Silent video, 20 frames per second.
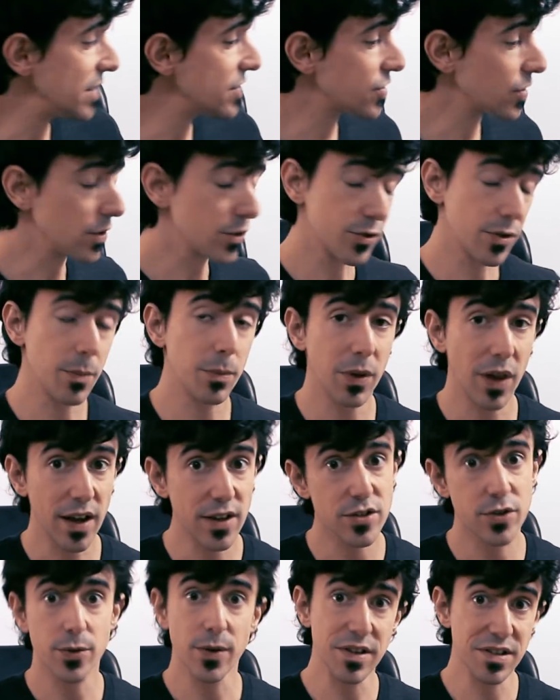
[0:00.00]
this also
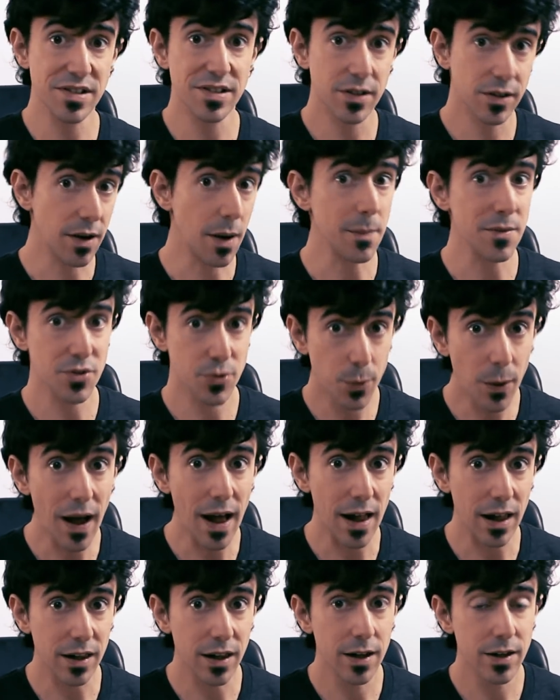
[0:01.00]
applies to Instagram as
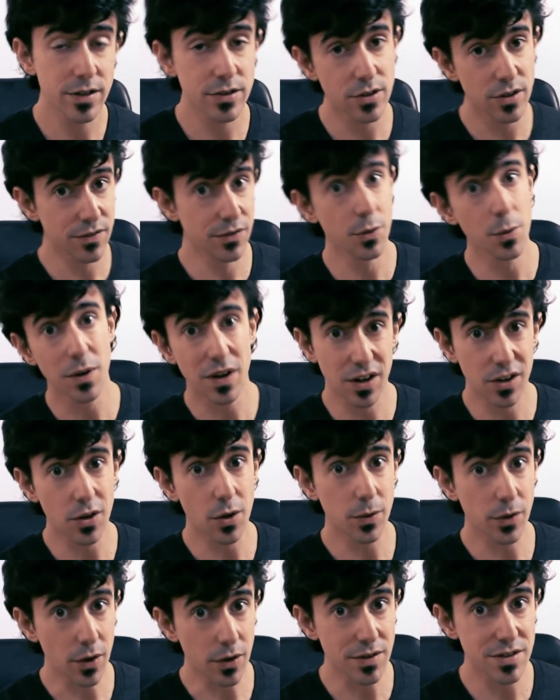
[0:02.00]
well. So if you want to
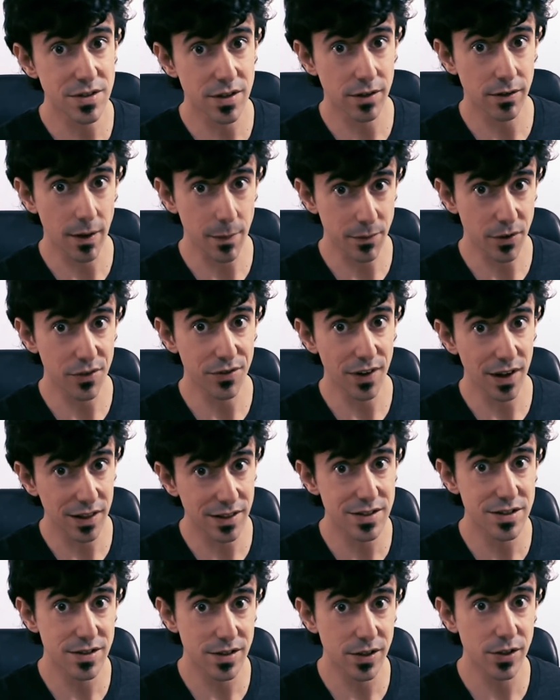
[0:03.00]
grow your Instagram profile,
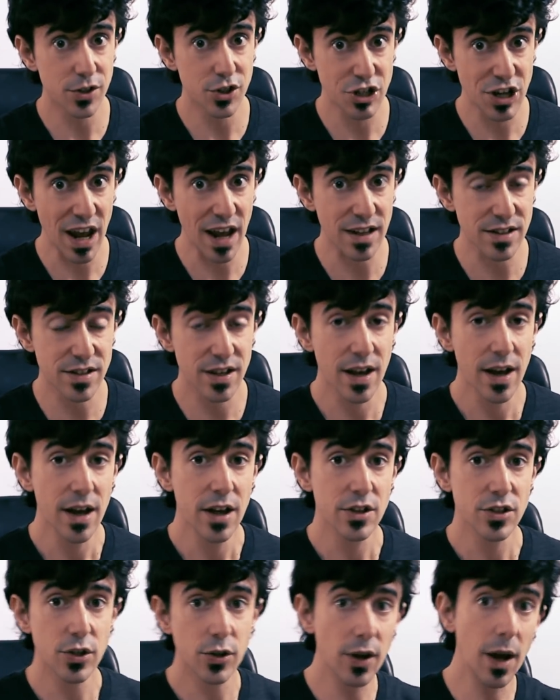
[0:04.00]
this is a good chance.
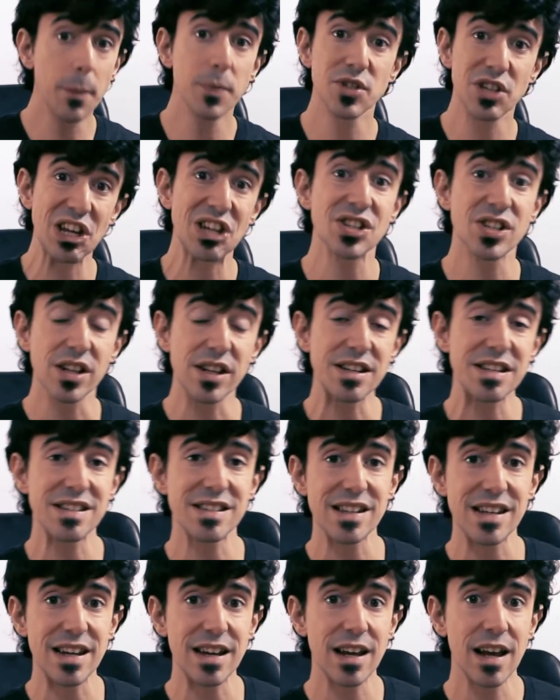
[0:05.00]
So you have potentially
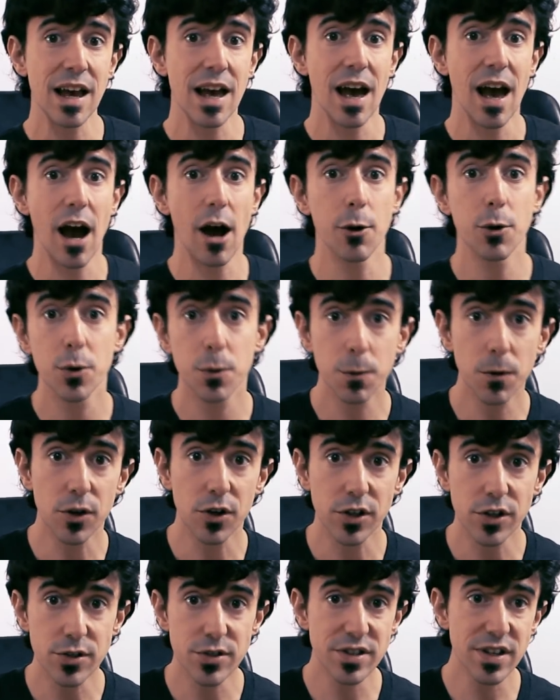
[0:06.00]
see how it
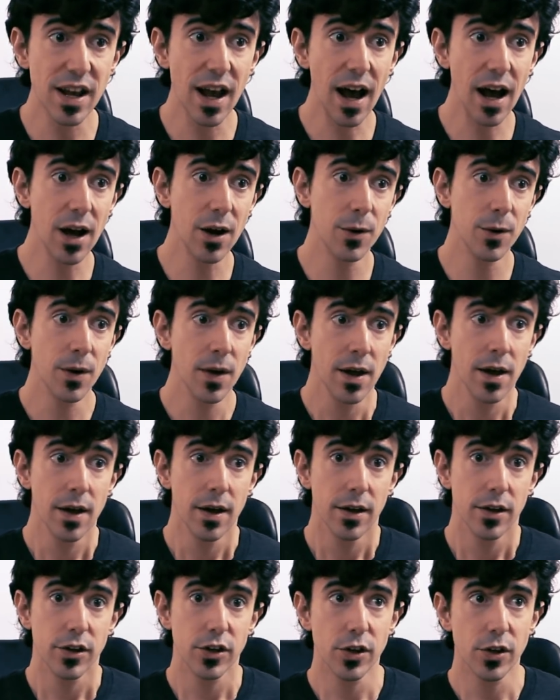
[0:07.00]
works. You see how
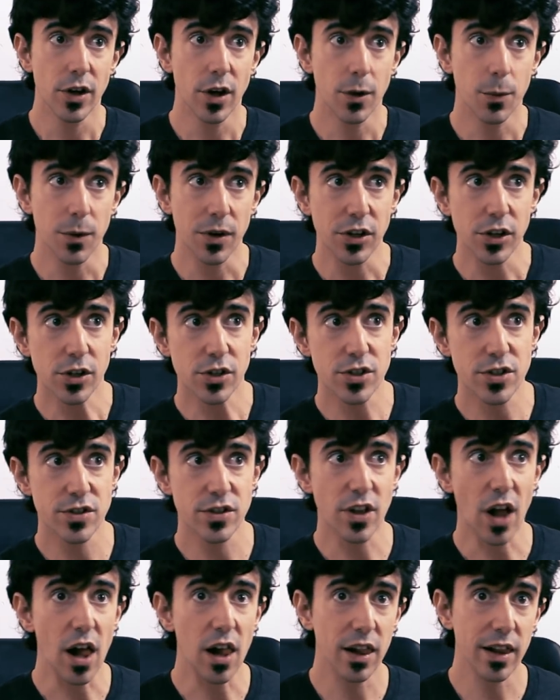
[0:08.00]
when you're
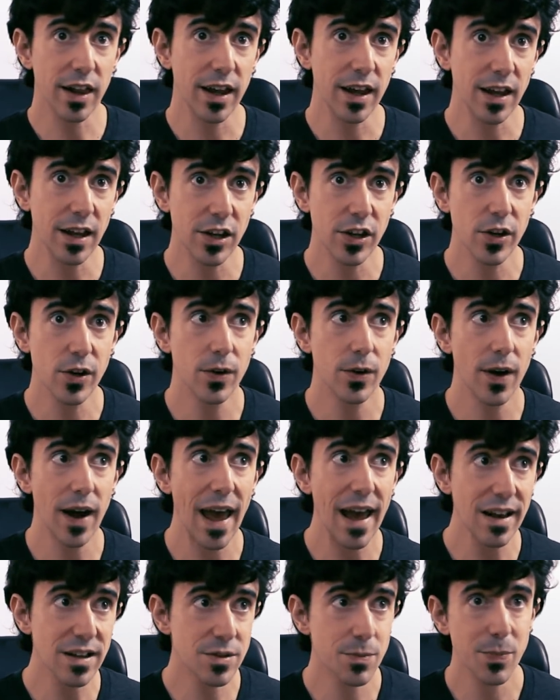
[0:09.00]
stalking your
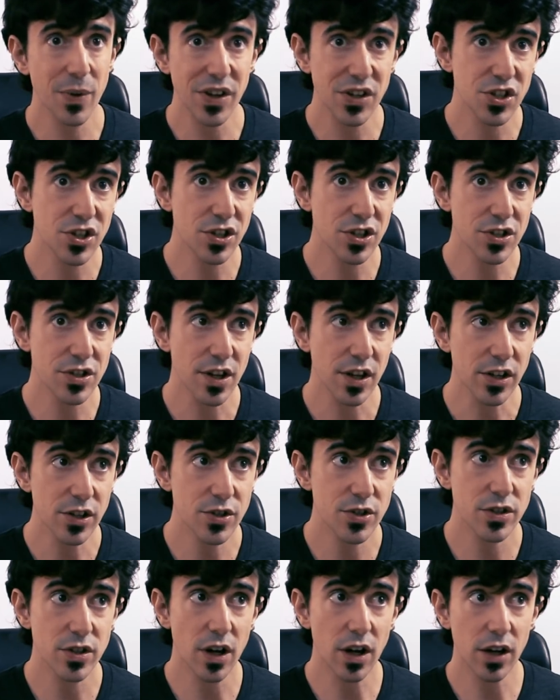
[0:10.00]
ex pictures and
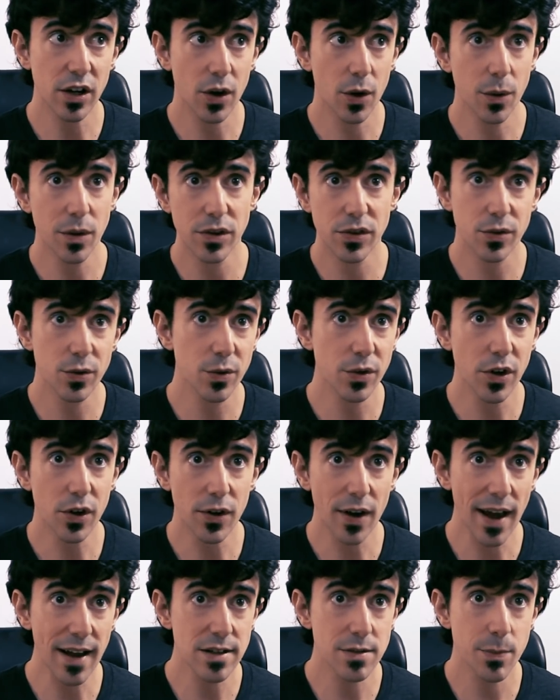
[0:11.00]
you start going through
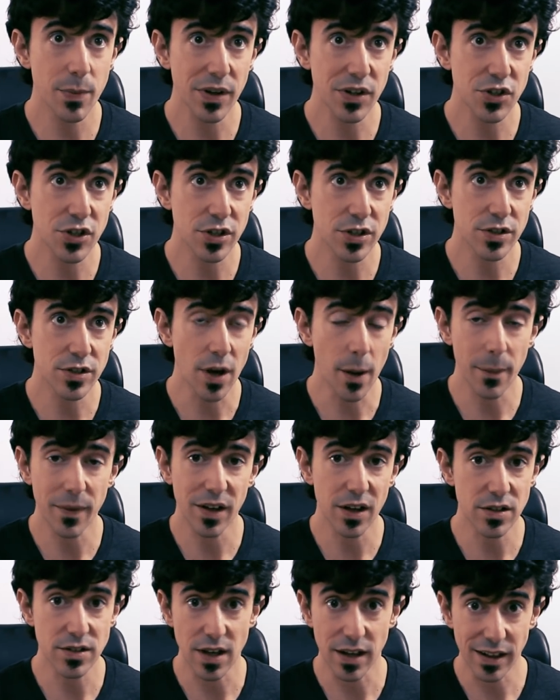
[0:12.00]
your ex pictures, not
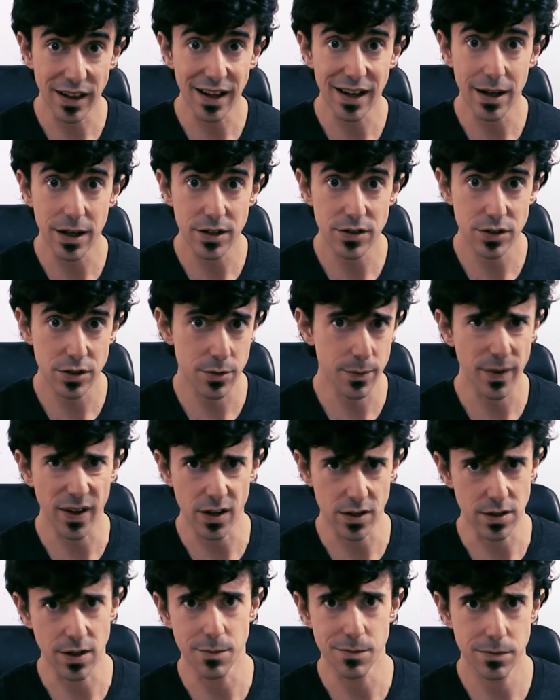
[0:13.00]
because I did it, just
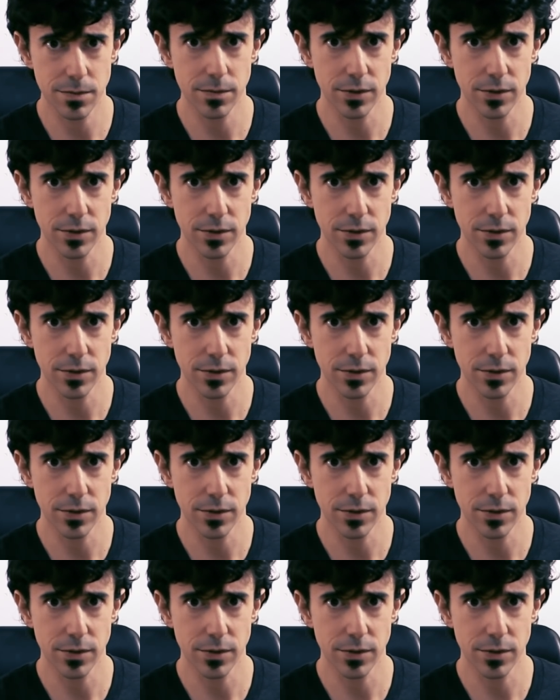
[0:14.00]
because